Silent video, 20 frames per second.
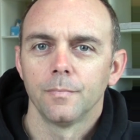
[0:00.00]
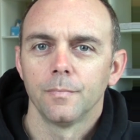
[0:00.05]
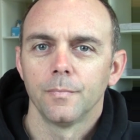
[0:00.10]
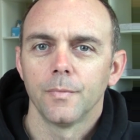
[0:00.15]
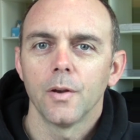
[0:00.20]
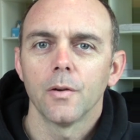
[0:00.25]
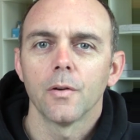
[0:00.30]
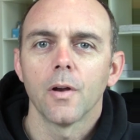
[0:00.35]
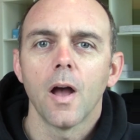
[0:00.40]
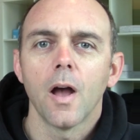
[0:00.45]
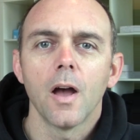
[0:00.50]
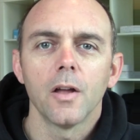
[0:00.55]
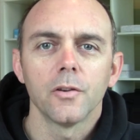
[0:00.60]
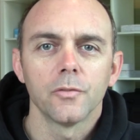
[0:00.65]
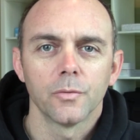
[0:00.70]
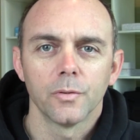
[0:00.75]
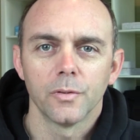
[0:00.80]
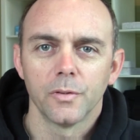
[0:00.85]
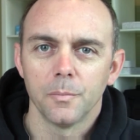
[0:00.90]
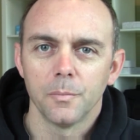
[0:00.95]
There are
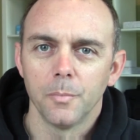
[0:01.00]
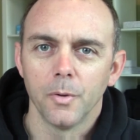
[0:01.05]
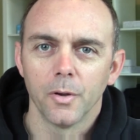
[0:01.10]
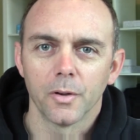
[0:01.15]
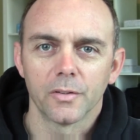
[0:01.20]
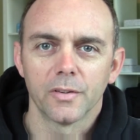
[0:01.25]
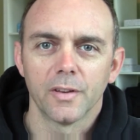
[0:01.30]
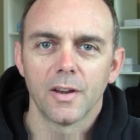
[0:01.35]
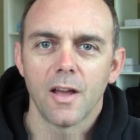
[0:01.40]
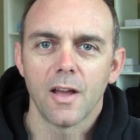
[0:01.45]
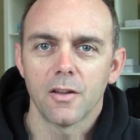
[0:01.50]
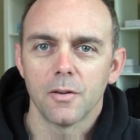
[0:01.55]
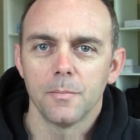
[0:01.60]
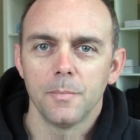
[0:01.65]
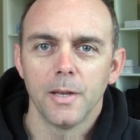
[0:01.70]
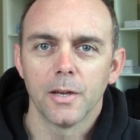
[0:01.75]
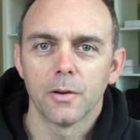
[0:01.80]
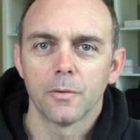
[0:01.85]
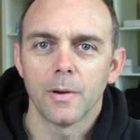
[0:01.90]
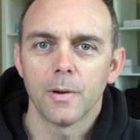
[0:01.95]
hundreds of books on how to
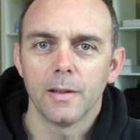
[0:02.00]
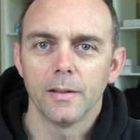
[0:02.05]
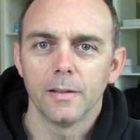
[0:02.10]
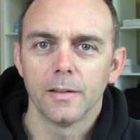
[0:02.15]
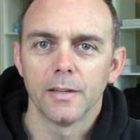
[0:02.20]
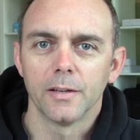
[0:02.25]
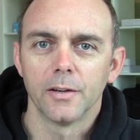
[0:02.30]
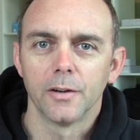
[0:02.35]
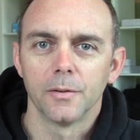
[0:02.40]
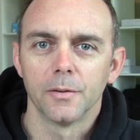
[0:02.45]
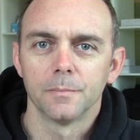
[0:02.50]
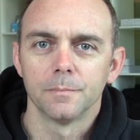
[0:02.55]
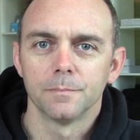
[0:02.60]
be a great leader,